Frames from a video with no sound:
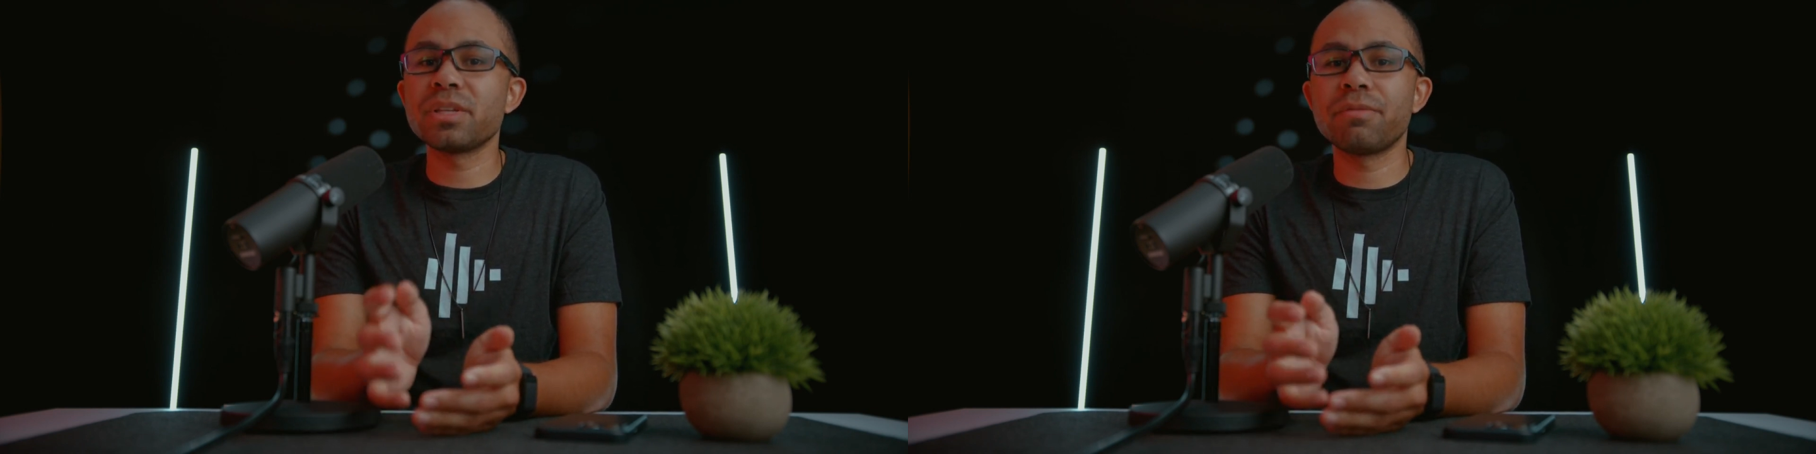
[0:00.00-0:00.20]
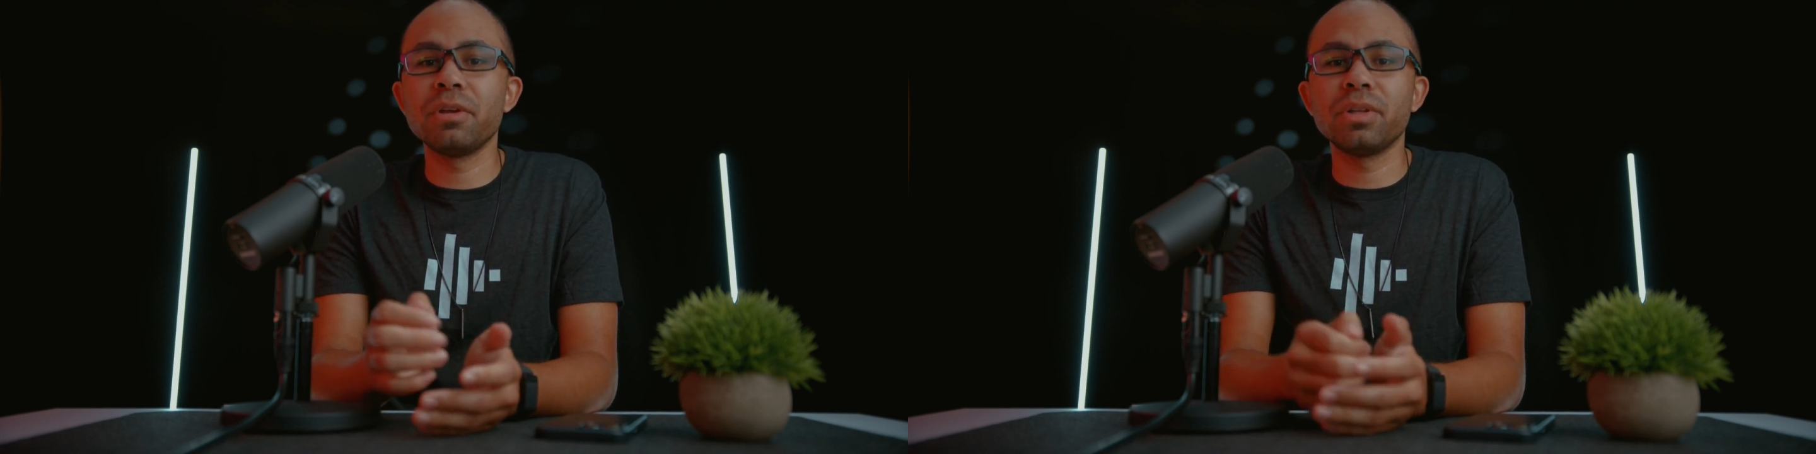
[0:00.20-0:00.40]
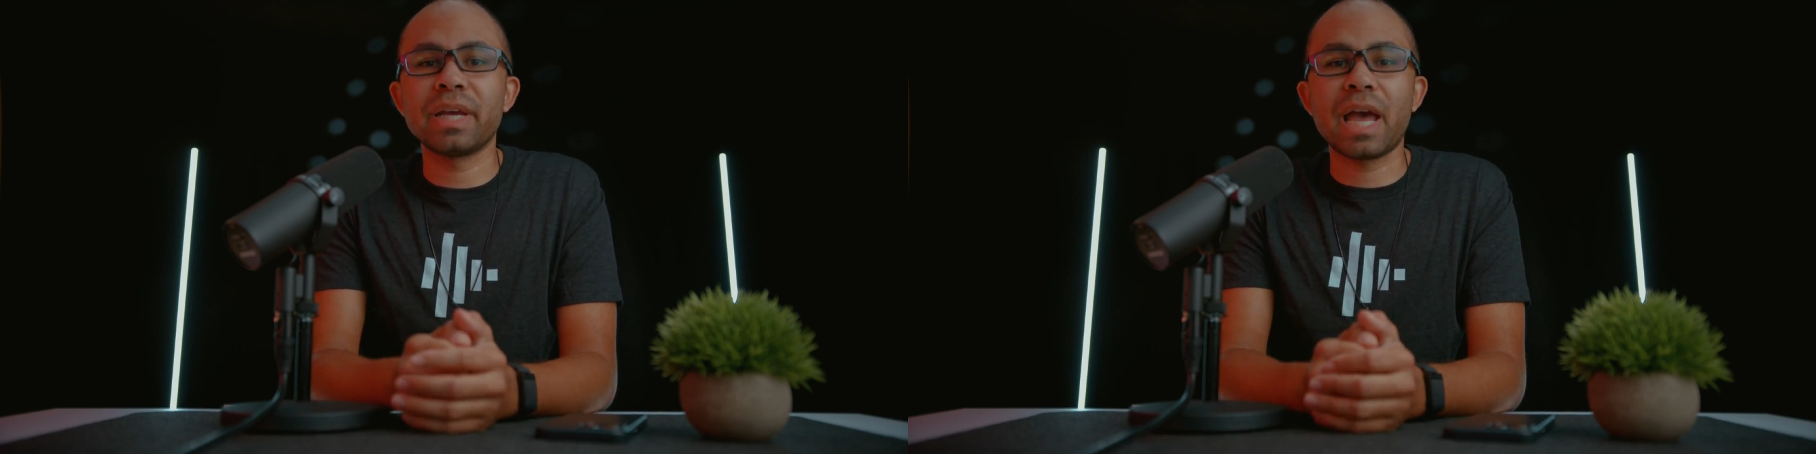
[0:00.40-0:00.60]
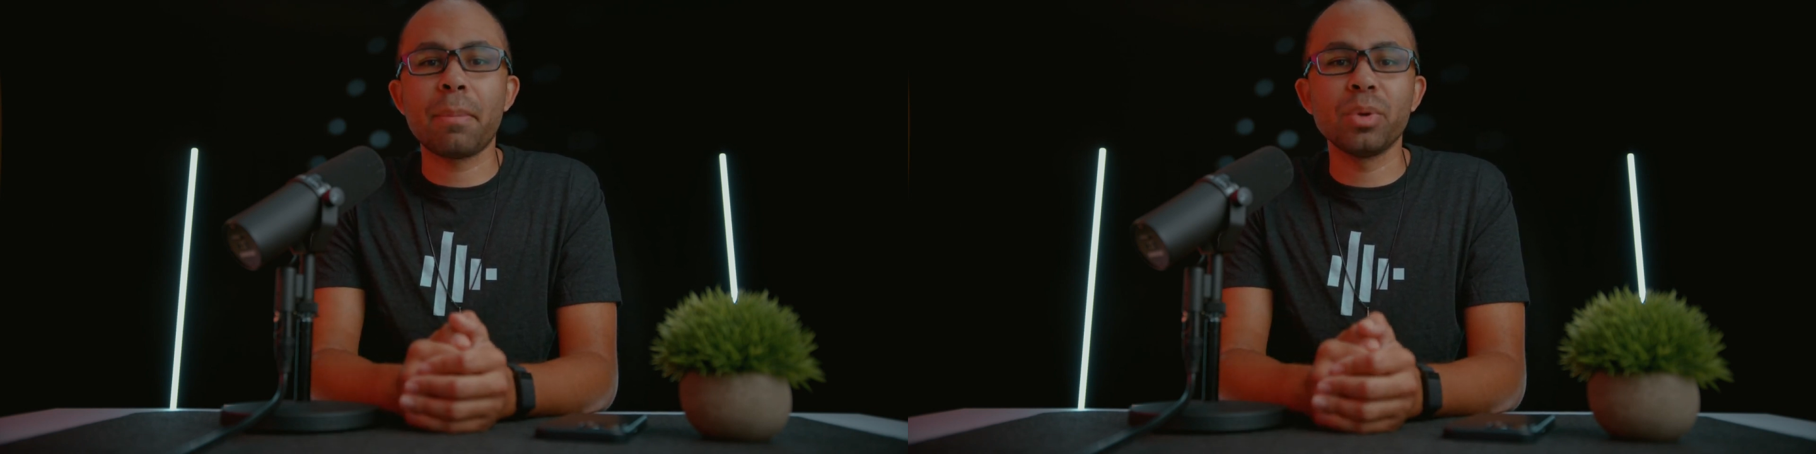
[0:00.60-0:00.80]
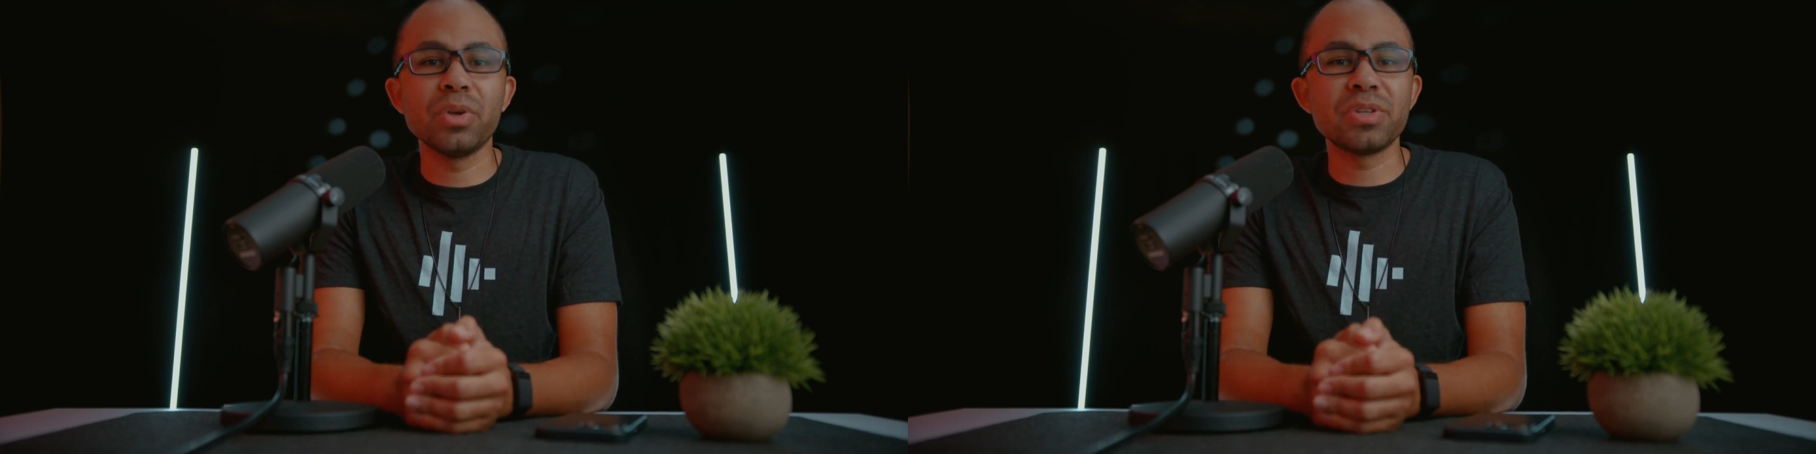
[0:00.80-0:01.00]
I feel like
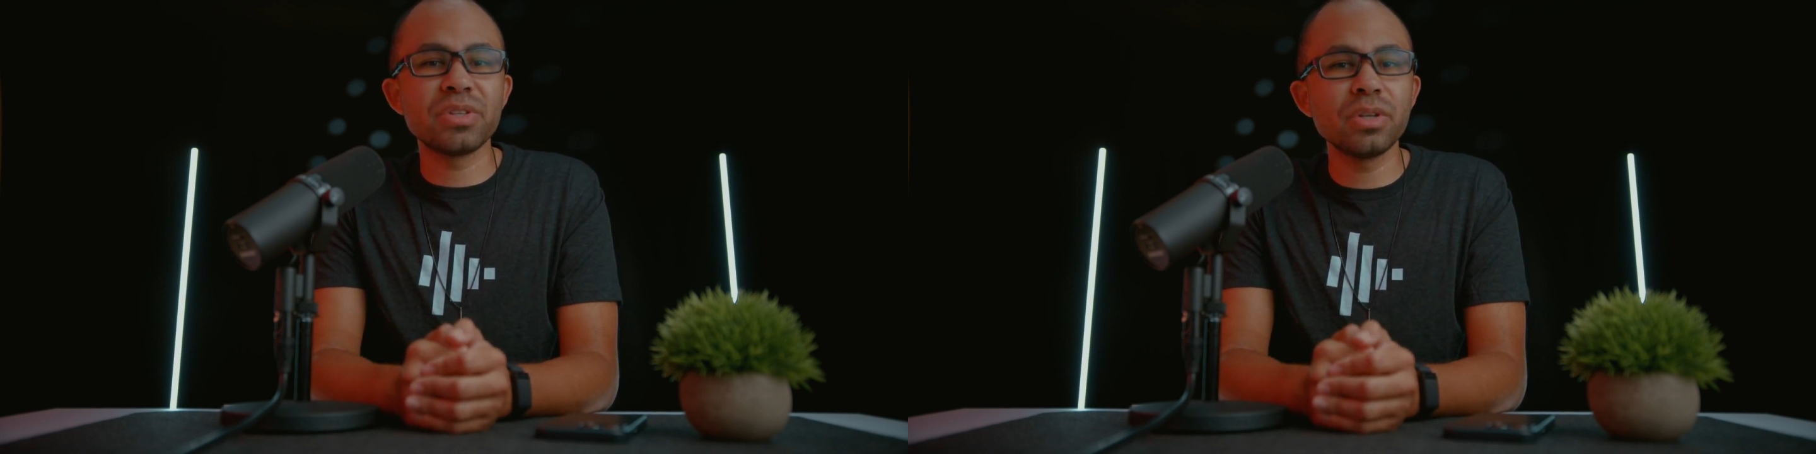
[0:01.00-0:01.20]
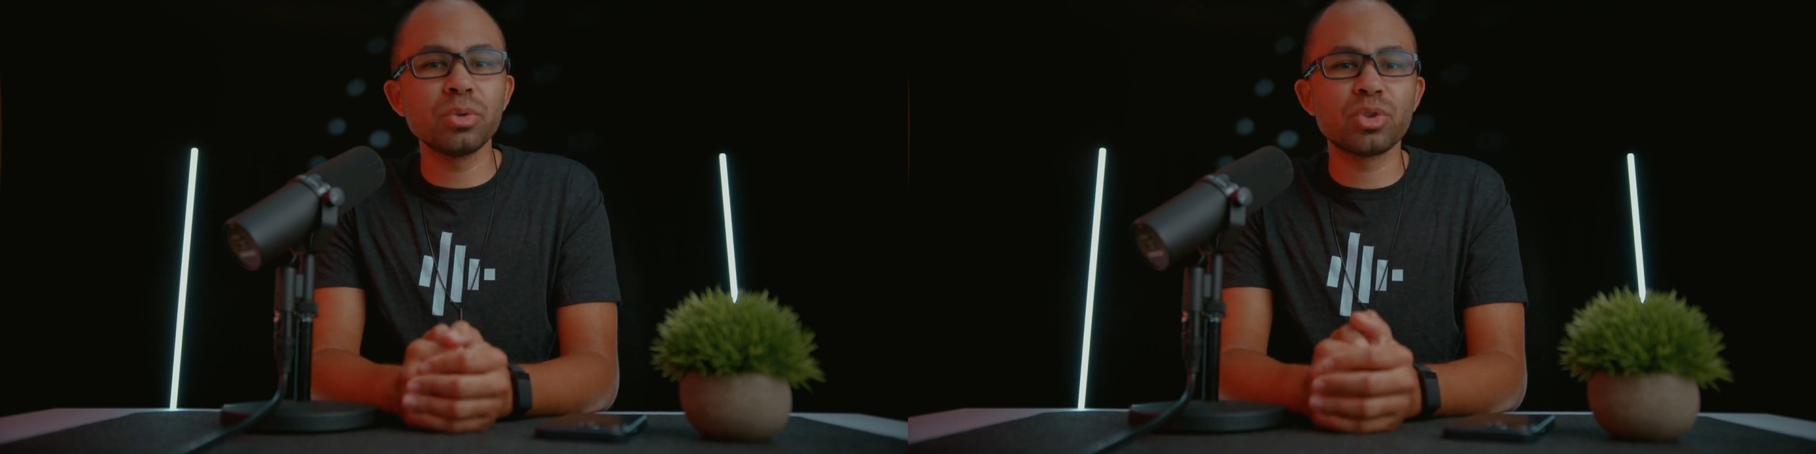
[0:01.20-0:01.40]
Apple is still